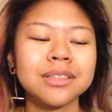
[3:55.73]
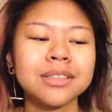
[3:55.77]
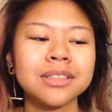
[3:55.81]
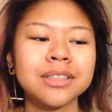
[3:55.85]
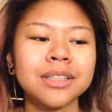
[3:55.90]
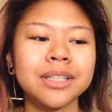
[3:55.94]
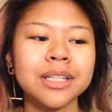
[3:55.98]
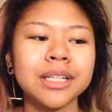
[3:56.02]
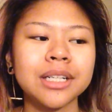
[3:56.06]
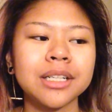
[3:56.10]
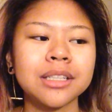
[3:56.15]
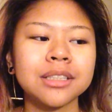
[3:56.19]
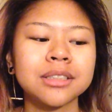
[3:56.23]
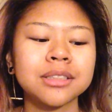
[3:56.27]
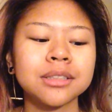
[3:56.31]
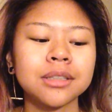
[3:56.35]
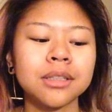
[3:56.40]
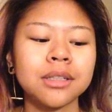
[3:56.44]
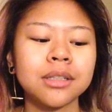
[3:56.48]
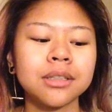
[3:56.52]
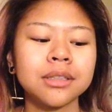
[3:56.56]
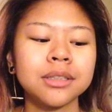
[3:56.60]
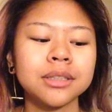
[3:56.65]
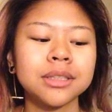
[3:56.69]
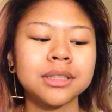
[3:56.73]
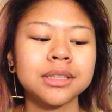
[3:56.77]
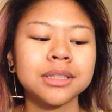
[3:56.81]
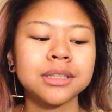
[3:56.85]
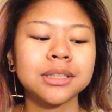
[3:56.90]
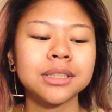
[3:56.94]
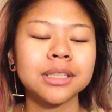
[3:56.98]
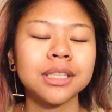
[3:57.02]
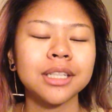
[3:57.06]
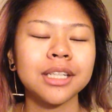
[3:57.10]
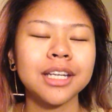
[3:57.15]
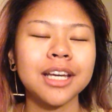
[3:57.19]
during
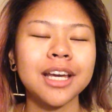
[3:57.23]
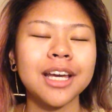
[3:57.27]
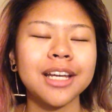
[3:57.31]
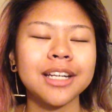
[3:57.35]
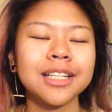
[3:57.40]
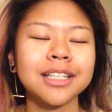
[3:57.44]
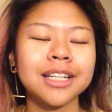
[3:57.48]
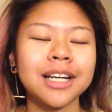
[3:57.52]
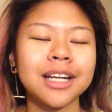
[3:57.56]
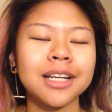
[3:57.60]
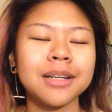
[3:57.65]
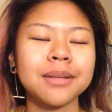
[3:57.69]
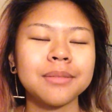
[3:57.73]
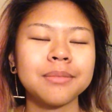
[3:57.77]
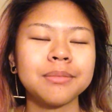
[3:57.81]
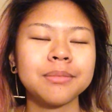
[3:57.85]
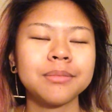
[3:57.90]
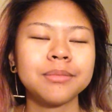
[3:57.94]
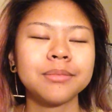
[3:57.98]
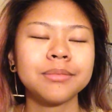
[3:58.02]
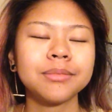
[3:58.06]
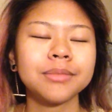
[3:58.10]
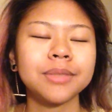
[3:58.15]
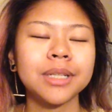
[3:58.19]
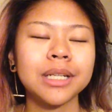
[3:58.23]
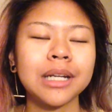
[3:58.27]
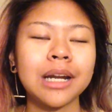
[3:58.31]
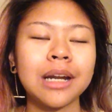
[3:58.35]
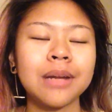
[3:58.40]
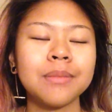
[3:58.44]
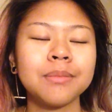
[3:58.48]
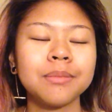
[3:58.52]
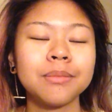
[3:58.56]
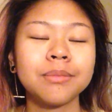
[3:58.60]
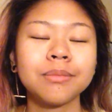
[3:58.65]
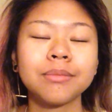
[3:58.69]
songs, and I'm
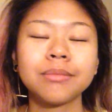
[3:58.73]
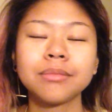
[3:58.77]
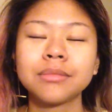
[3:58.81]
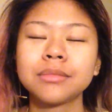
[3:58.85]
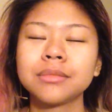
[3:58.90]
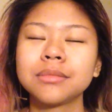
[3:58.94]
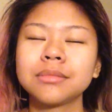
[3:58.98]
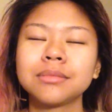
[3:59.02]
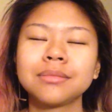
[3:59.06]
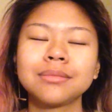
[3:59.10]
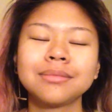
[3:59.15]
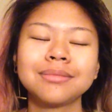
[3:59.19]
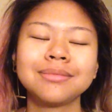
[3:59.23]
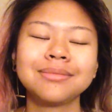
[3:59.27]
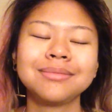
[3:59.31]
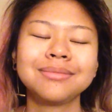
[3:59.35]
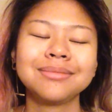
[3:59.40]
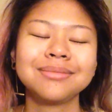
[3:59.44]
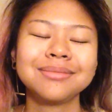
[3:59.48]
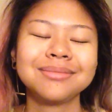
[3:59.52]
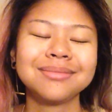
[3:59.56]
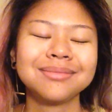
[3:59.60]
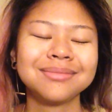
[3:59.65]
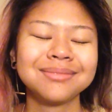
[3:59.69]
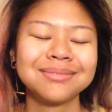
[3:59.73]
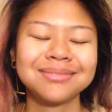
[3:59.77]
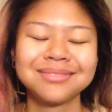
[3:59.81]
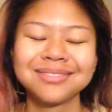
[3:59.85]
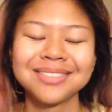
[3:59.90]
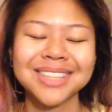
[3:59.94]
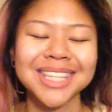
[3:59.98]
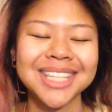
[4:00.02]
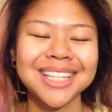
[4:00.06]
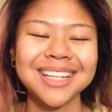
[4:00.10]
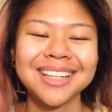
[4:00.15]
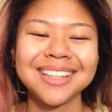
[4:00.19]
I'm
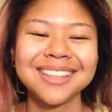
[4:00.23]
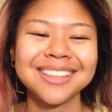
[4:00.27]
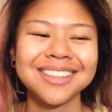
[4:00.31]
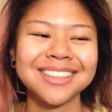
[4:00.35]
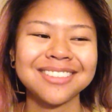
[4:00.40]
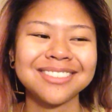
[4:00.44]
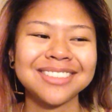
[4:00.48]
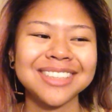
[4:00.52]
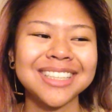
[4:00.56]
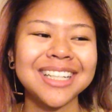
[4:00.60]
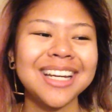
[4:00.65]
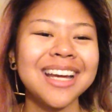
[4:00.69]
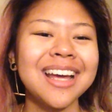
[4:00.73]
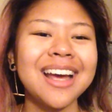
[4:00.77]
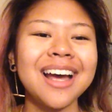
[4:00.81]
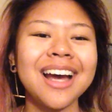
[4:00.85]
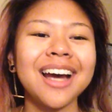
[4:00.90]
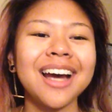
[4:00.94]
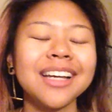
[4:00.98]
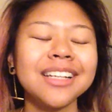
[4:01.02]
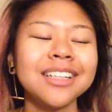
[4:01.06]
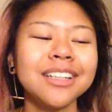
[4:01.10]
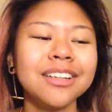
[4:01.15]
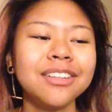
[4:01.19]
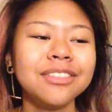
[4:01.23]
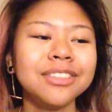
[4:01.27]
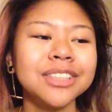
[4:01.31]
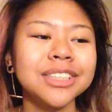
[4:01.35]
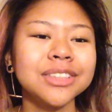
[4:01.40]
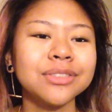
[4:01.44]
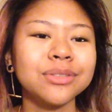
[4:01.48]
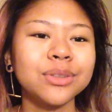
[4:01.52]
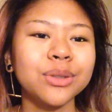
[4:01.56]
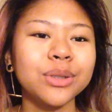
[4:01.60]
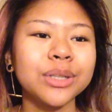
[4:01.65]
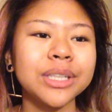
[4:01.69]
I love it. I love
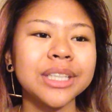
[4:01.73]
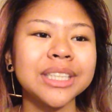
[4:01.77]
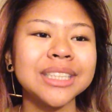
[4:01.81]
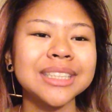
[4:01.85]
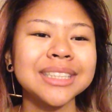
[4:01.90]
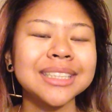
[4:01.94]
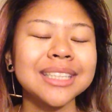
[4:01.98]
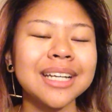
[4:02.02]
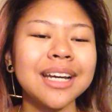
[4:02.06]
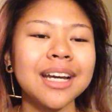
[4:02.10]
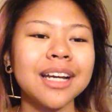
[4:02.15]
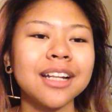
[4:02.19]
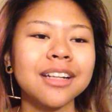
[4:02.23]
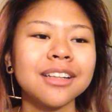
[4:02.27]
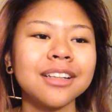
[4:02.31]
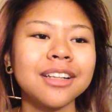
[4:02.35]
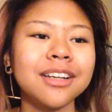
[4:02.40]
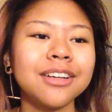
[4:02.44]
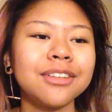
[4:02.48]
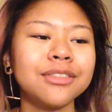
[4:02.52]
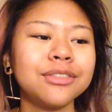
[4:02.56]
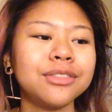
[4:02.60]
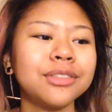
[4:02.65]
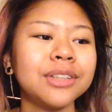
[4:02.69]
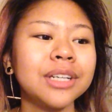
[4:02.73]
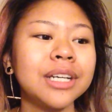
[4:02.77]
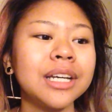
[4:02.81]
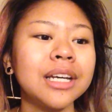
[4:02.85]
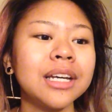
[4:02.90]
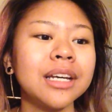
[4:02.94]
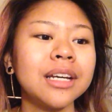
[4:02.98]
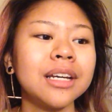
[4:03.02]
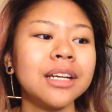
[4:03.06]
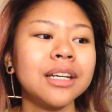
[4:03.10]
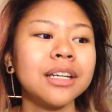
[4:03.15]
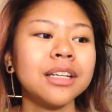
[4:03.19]
his voice. I love
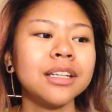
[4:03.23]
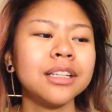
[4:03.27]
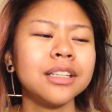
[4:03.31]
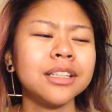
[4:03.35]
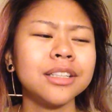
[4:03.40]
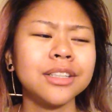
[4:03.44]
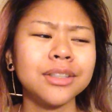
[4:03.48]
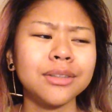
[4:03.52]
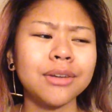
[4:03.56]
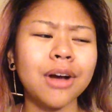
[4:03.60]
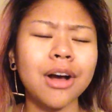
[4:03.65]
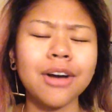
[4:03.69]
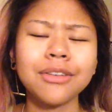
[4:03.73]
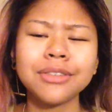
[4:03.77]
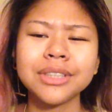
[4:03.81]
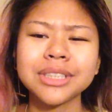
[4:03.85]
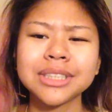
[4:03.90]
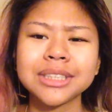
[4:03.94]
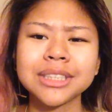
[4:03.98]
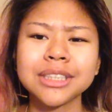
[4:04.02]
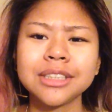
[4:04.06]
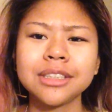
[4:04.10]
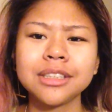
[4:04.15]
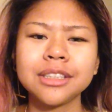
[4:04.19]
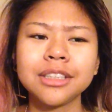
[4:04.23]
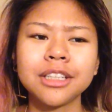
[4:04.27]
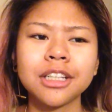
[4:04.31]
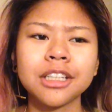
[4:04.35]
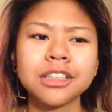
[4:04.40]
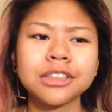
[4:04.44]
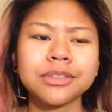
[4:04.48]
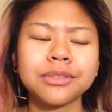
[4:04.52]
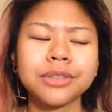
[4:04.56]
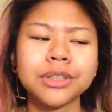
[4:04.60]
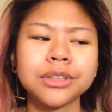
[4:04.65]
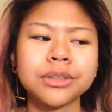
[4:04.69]
obviously
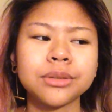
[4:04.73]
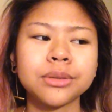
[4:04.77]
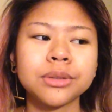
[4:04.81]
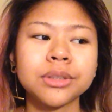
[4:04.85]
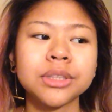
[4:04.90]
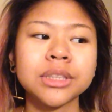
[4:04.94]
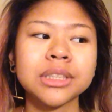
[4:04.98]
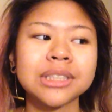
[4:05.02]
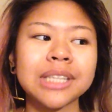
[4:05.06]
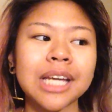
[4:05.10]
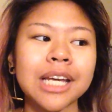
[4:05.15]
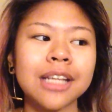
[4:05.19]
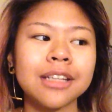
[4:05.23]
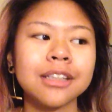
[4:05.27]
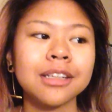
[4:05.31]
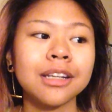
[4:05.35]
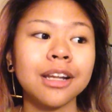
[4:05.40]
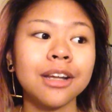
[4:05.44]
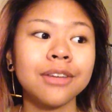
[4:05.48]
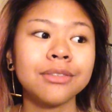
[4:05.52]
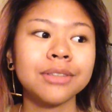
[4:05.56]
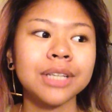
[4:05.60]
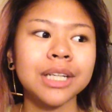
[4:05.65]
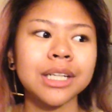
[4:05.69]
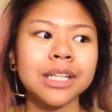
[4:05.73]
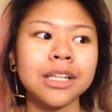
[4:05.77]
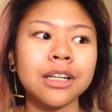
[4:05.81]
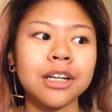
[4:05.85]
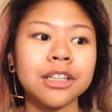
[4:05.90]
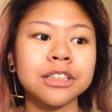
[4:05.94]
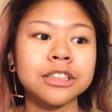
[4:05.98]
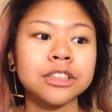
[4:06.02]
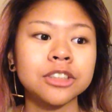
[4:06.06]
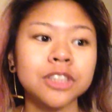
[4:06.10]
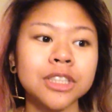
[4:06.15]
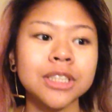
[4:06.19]
his visuals. I love that he
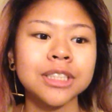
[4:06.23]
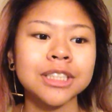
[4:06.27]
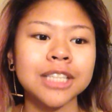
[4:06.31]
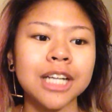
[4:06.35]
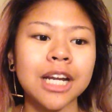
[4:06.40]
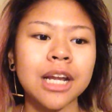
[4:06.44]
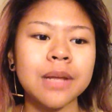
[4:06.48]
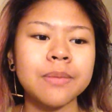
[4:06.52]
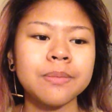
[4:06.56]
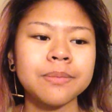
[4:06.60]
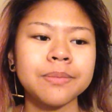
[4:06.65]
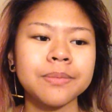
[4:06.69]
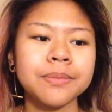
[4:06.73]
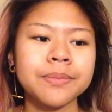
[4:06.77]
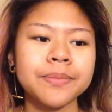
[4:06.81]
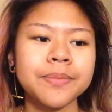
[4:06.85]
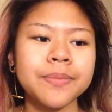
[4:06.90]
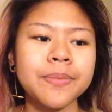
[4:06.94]
got screen time.